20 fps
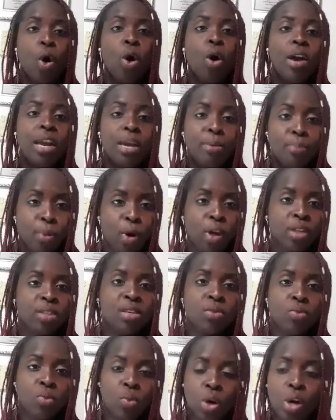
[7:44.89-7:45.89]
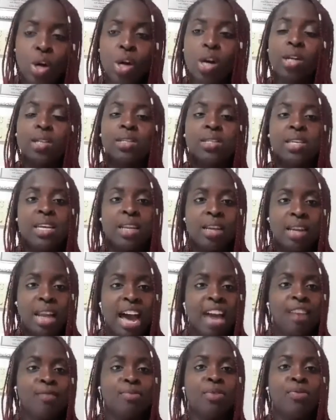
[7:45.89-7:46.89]
important words in
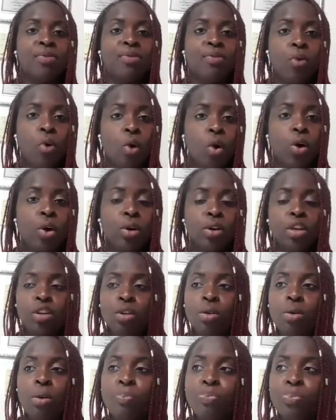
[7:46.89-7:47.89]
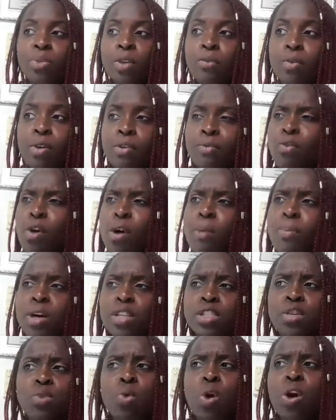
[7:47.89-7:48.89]
life four
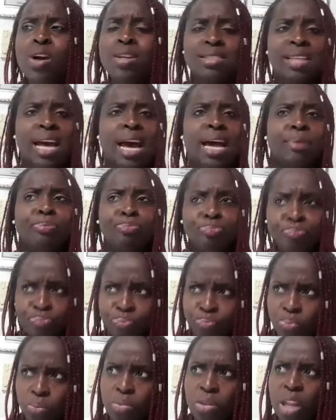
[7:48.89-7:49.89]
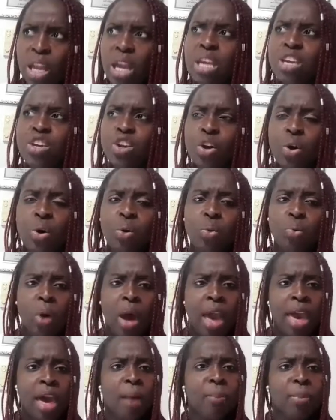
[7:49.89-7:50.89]
important words that
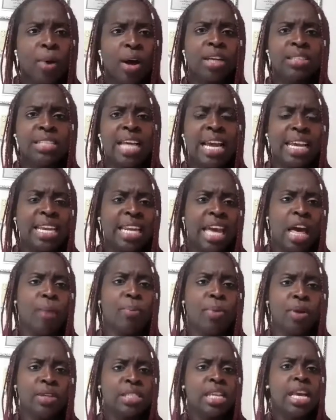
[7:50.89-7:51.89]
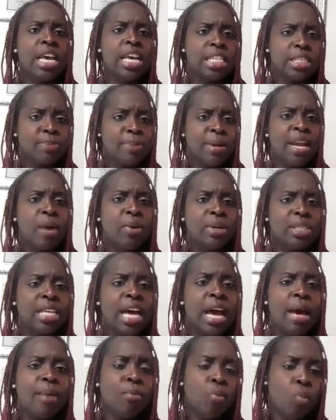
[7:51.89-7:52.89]
can help us spend our
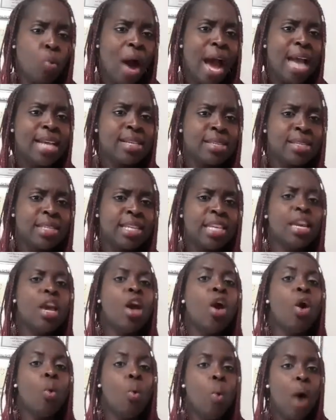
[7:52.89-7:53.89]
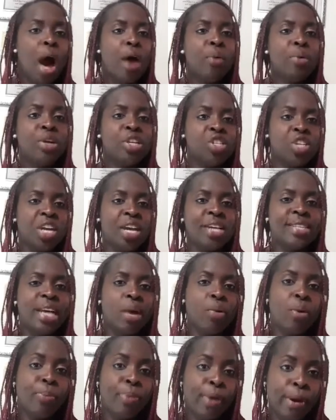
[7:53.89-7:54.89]
time wisely while we chase
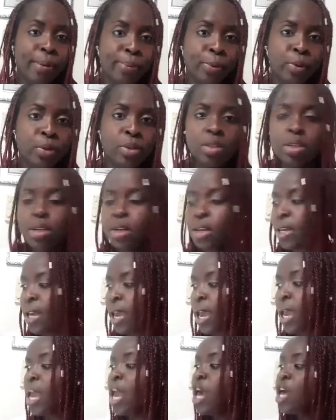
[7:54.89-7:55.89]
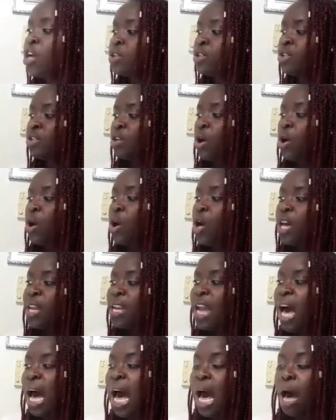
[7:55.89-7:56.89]
our purpose. Okay, so
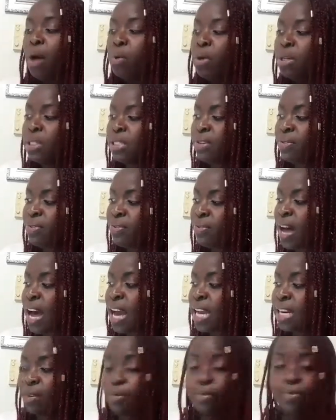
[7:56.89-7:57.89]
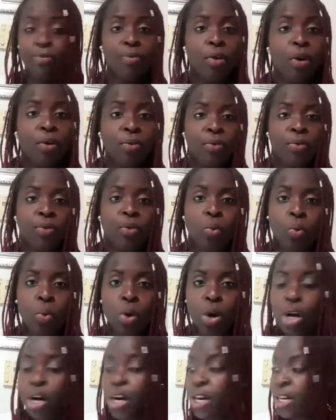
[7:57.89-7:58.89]
now I will define the fourth
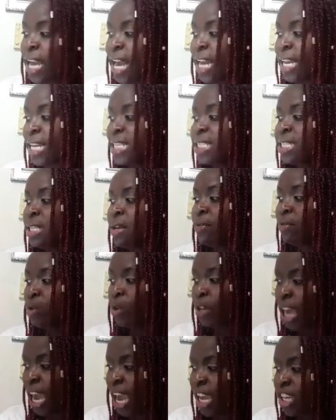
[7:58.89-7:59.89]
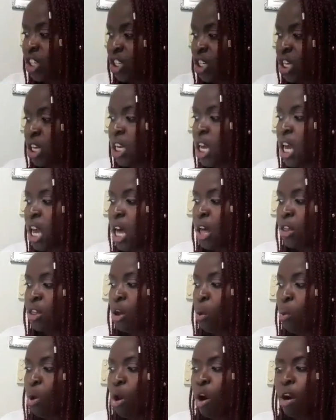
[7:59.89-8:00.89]
word, that is vocation. The
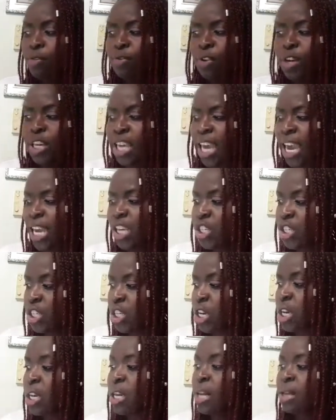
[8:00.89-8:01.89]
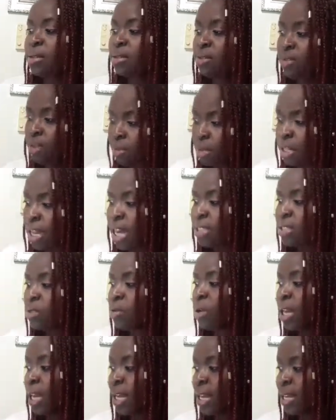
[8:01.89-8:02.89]
word vocation comes from the Latin
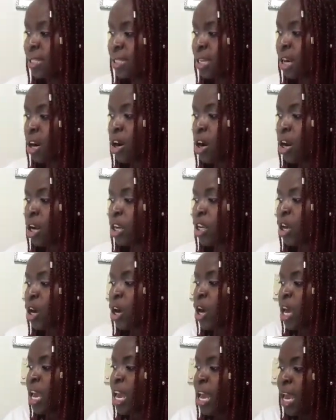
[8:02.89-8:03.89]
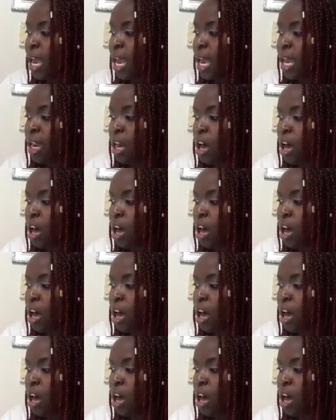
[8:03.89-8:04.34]
one, like I said earlier, and